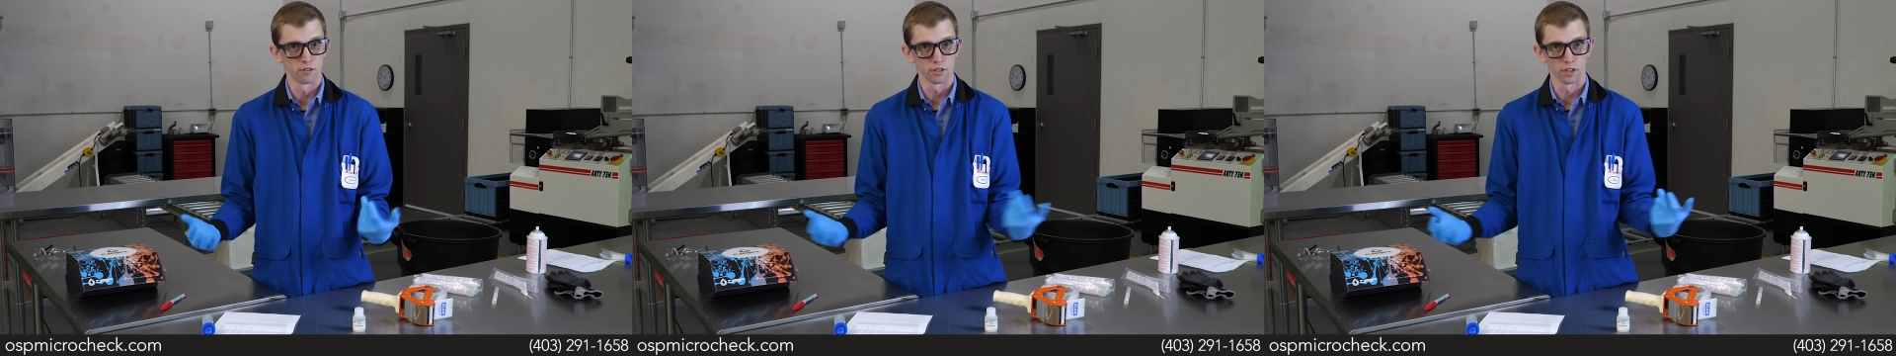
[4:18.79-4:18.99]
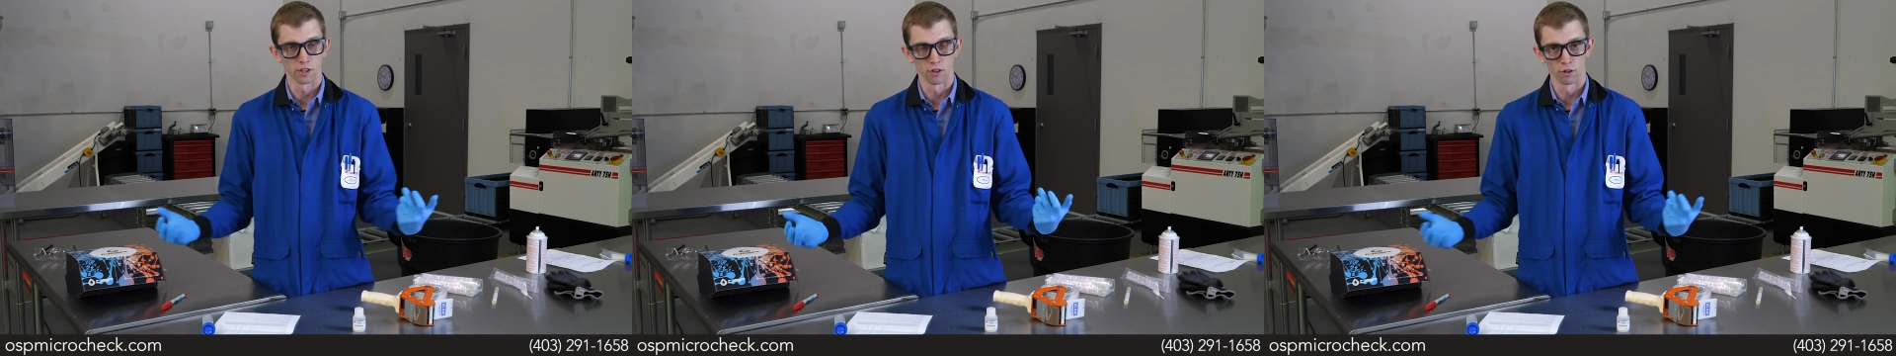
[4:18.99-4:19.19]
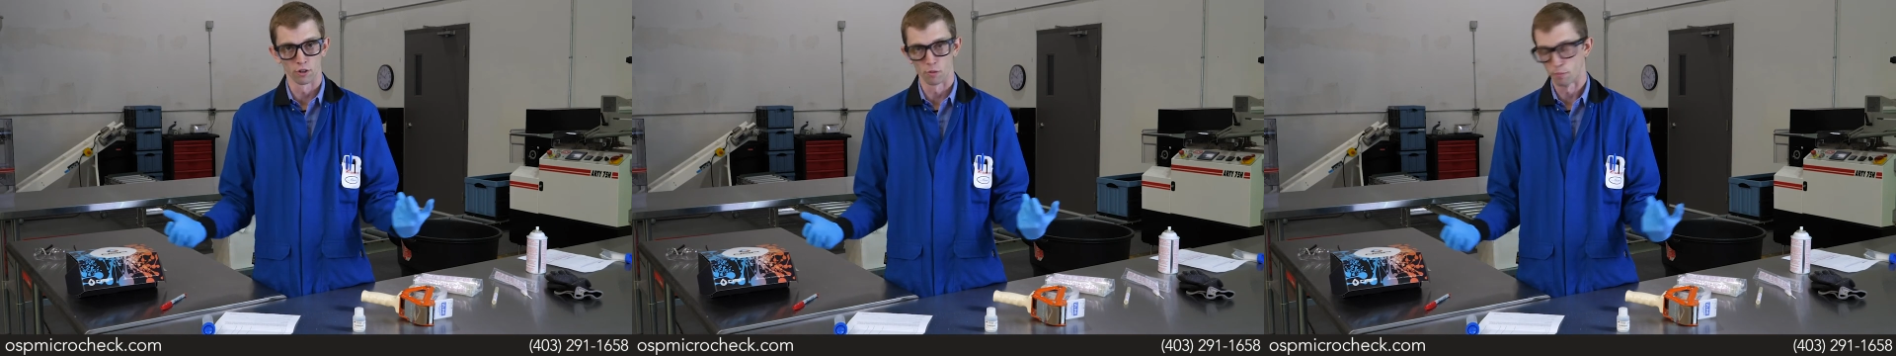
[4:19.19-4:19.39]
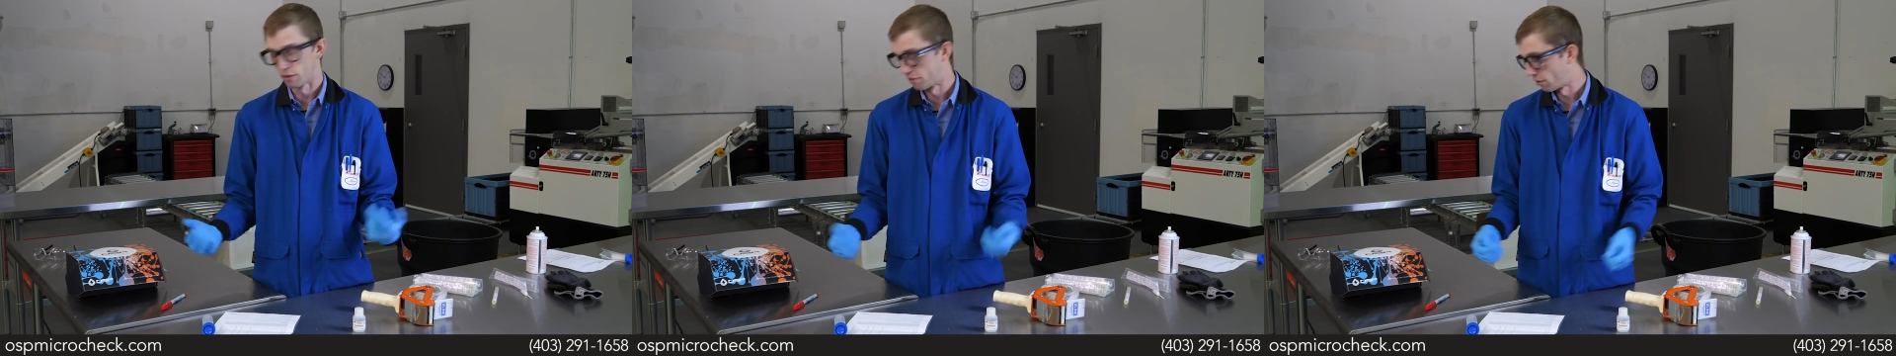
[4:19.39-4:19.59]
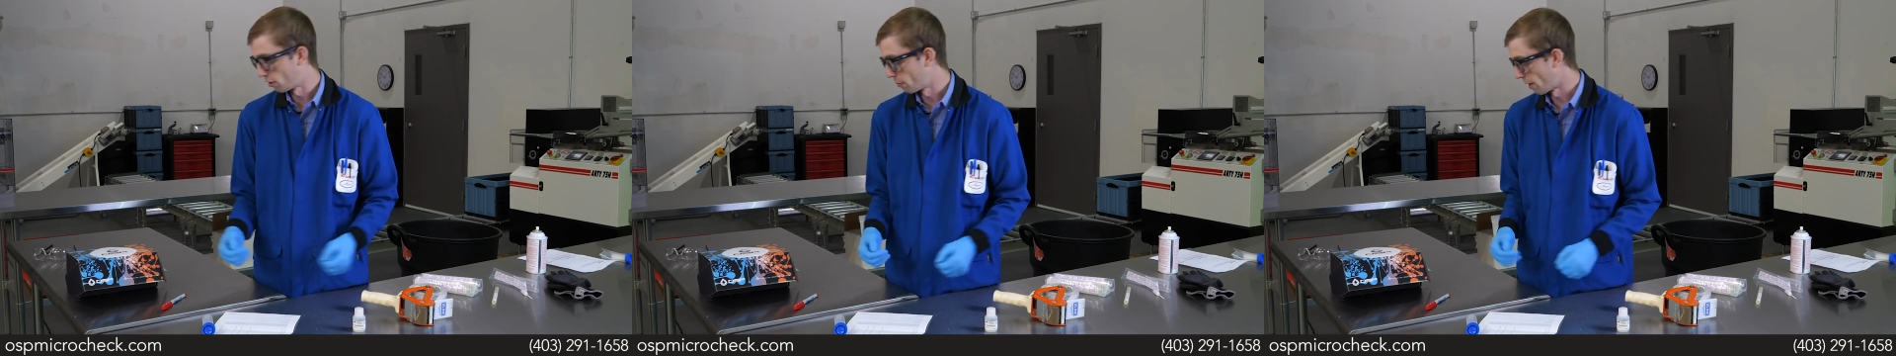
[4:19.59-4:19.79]
using your own
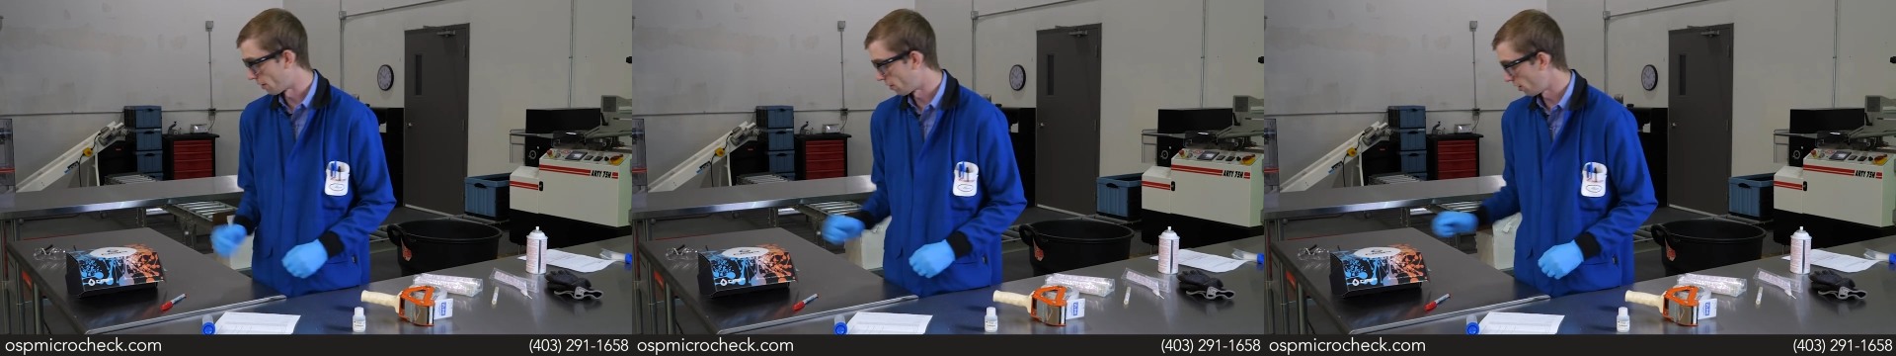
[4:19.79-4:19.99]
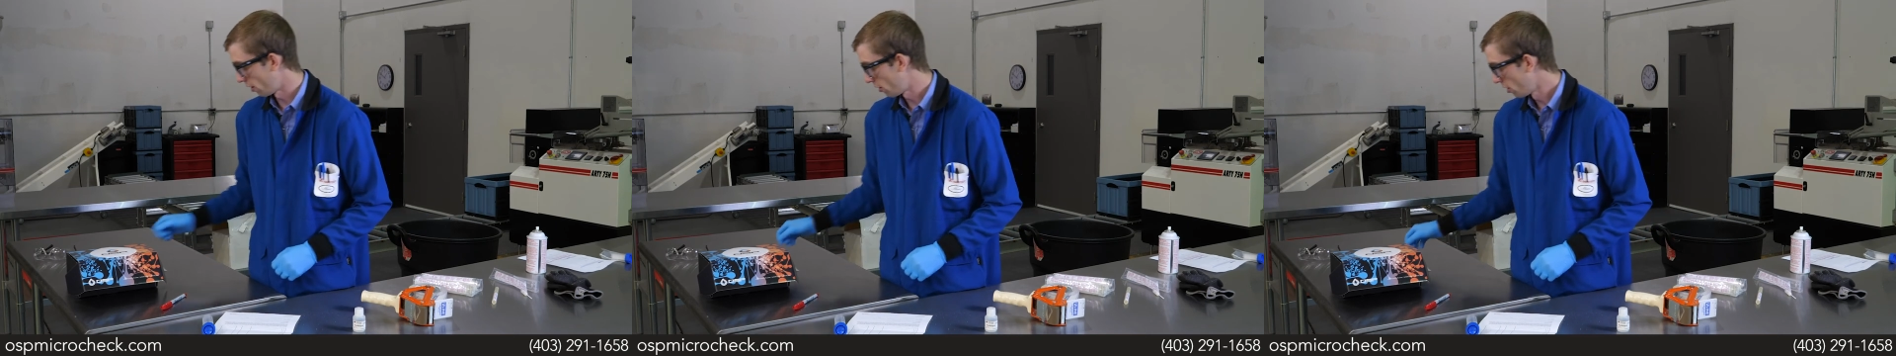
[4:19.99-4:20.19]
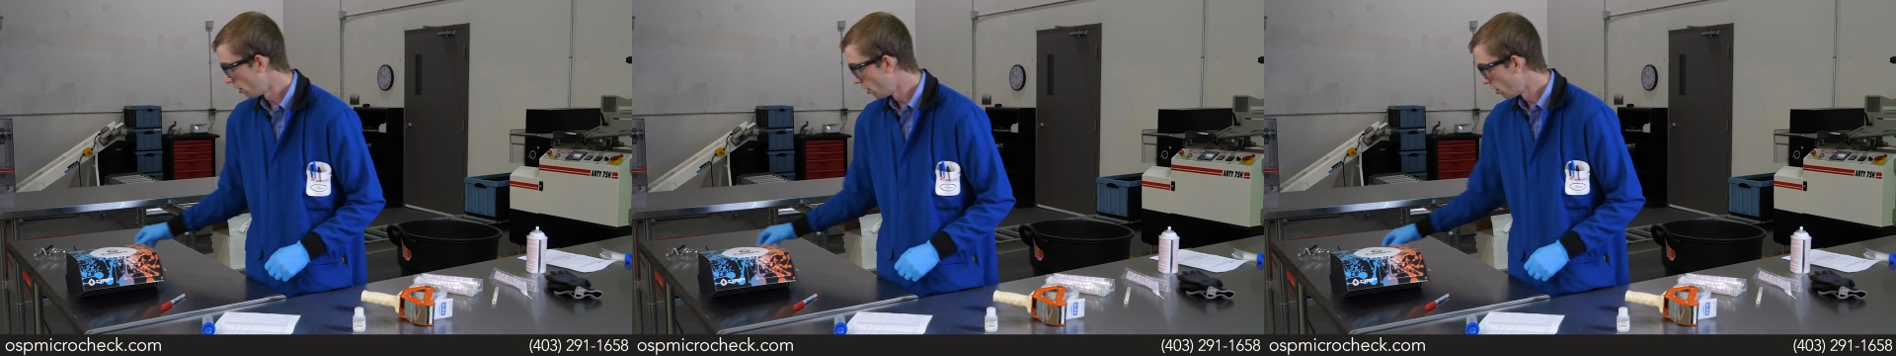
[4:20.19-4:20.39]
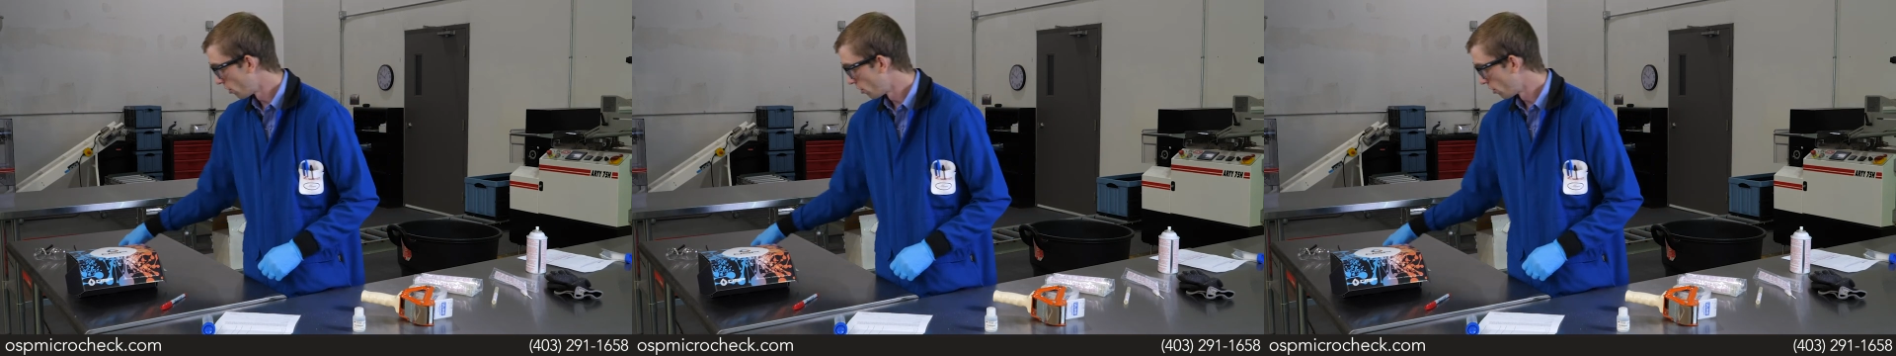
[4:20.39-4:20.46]
preferred method,